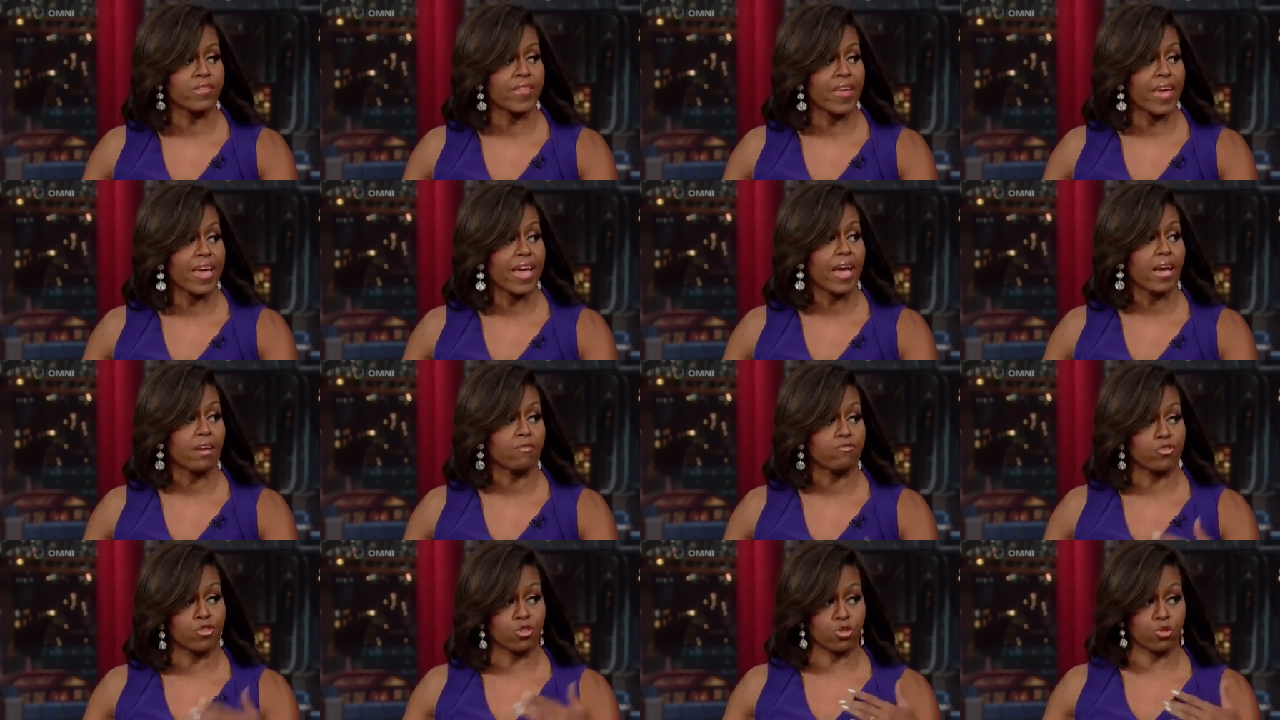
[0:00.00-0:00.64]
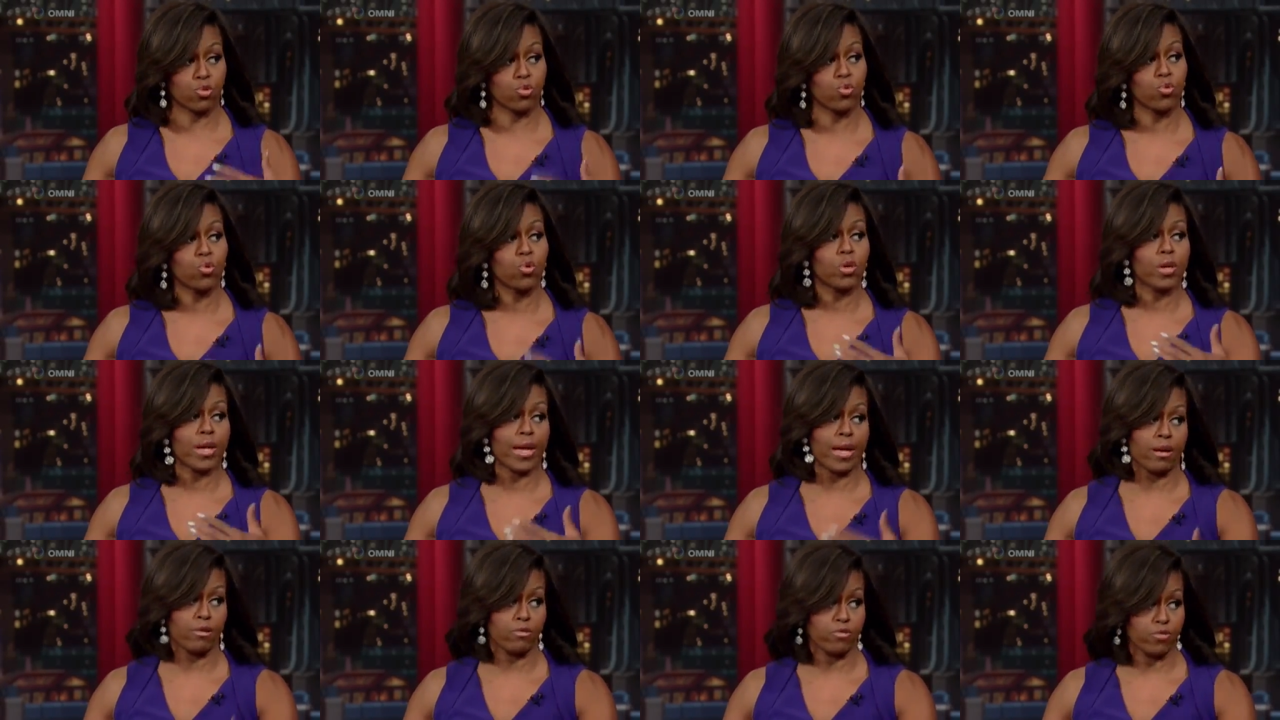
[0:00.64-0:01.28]
They have school
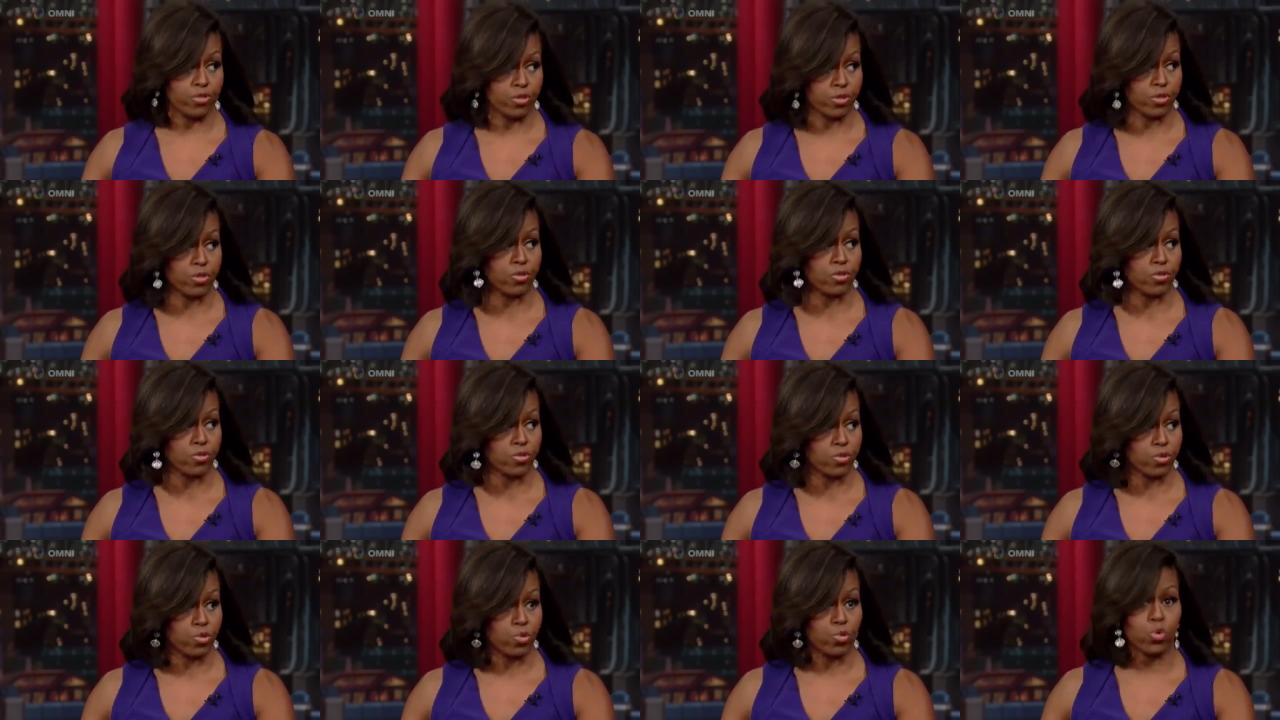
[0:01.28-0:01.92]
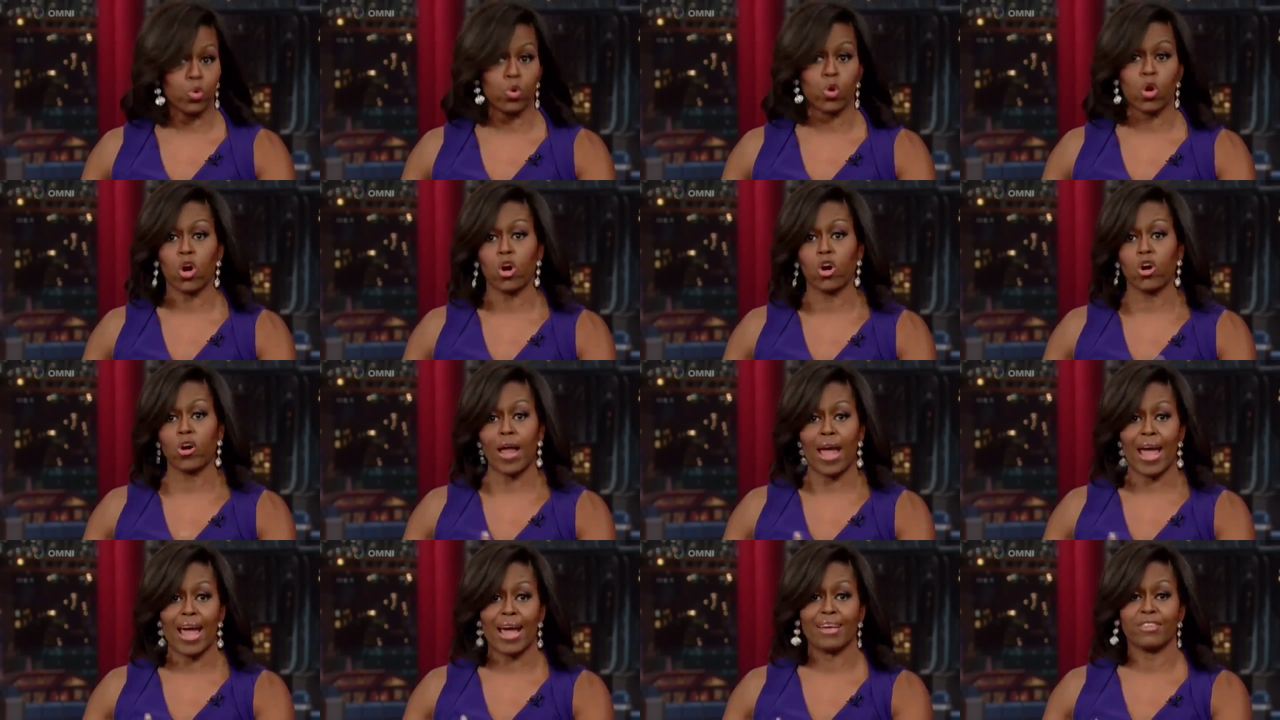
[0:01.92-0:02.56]
counselors who
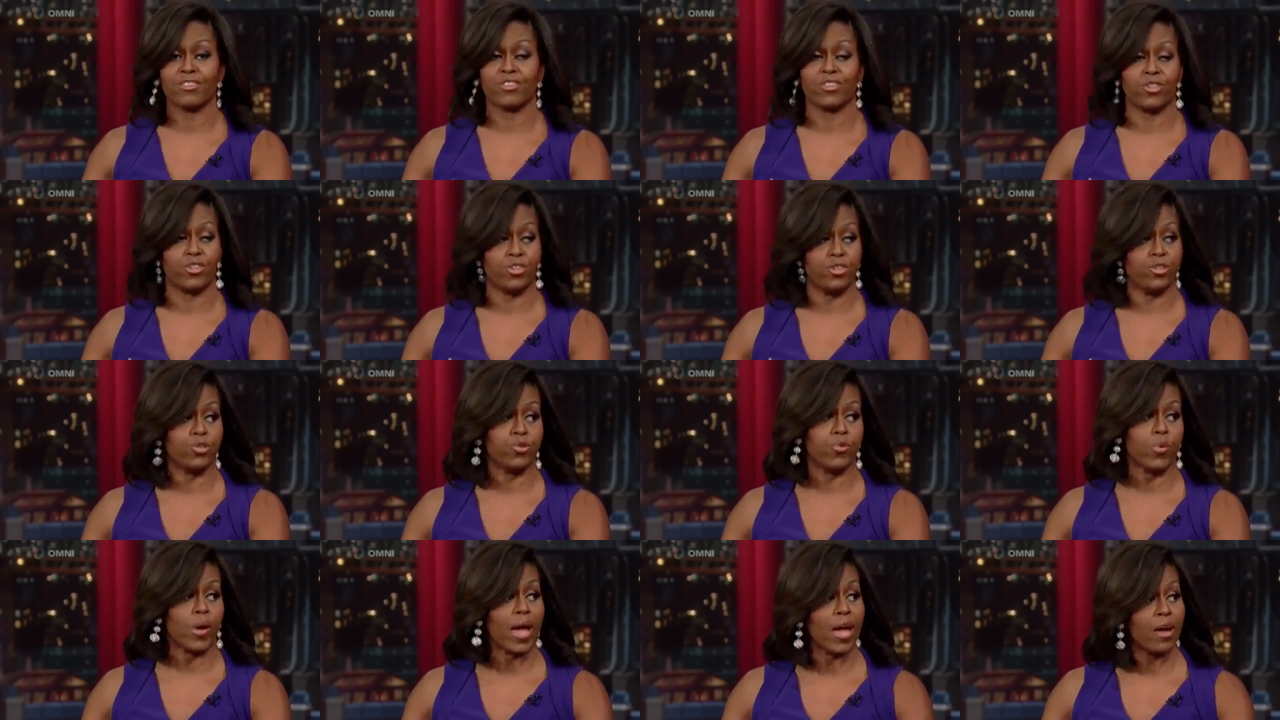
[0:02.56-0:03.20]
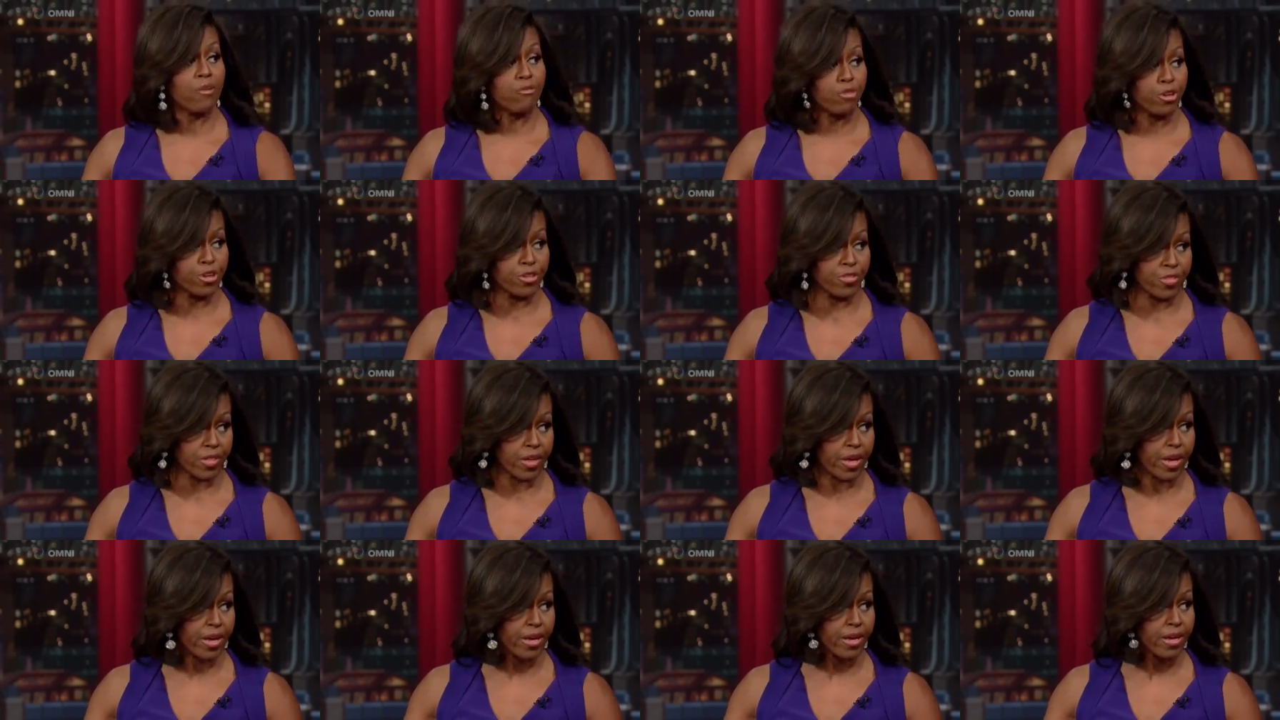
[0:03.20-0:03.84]
are asked to do
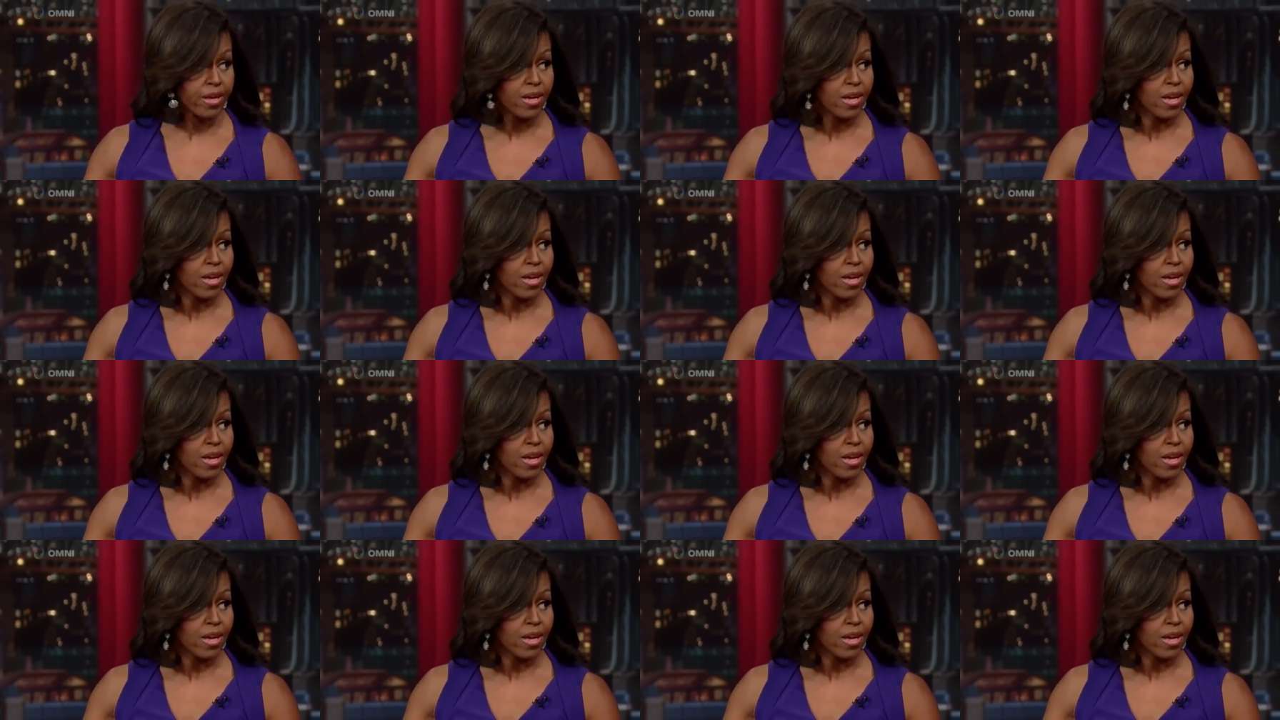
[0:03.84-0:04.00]
everything.